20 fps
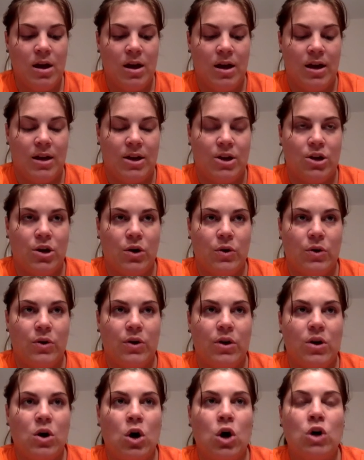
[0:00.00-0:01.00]
you
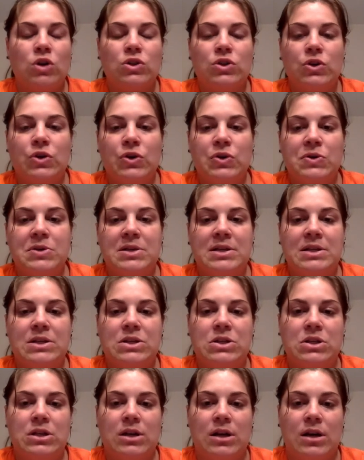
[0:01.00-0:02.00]
can also use
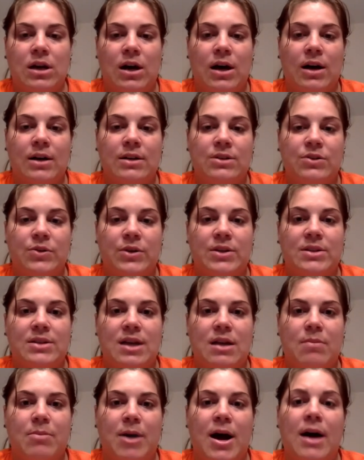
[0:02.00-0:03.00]
this to
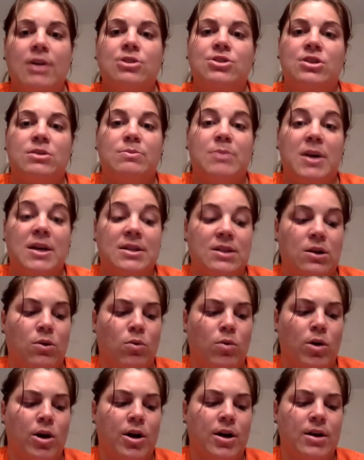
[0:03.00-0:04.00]
extend past just basic
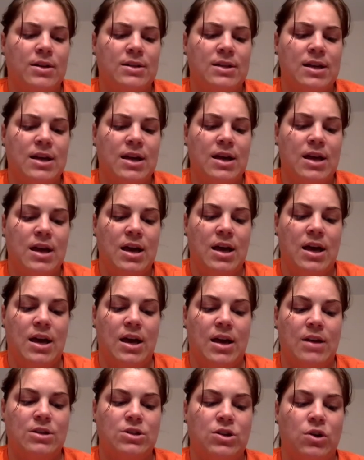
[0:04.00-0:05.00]
words.
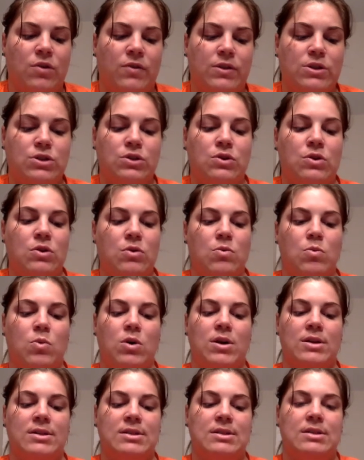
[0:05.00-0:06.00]
And so if a student
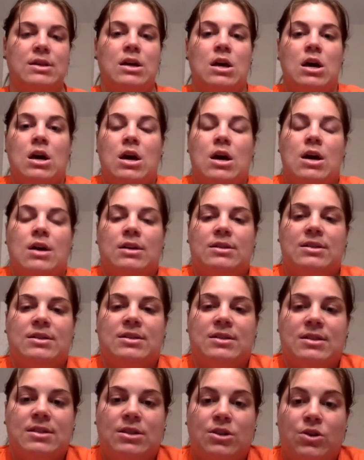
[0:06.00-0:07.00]
was
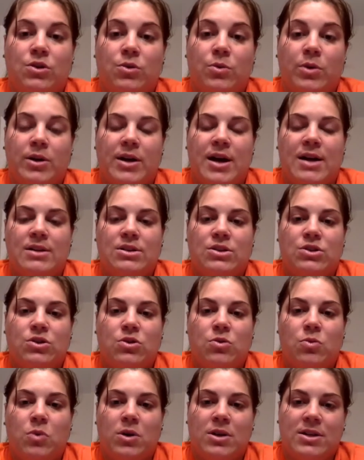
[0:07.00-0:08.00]
you were to ask a
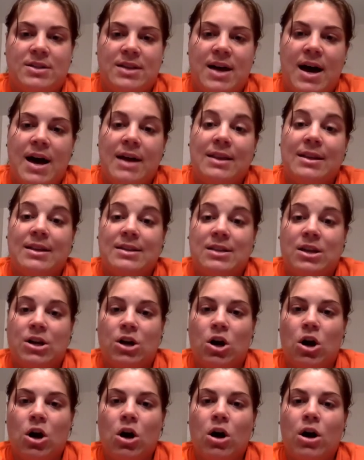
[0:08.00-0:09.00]
student, what is that? And they said a
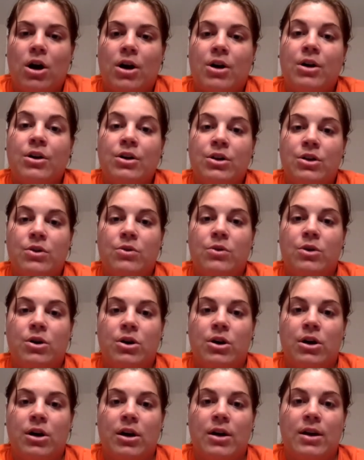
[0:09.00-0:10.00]
car, you
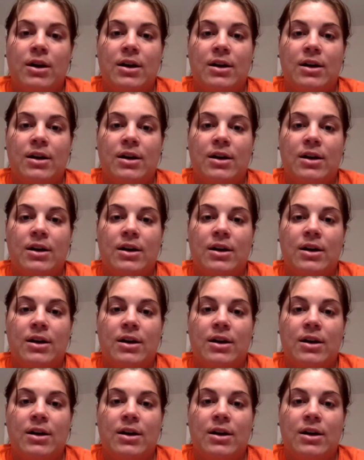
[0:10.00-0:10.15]
could,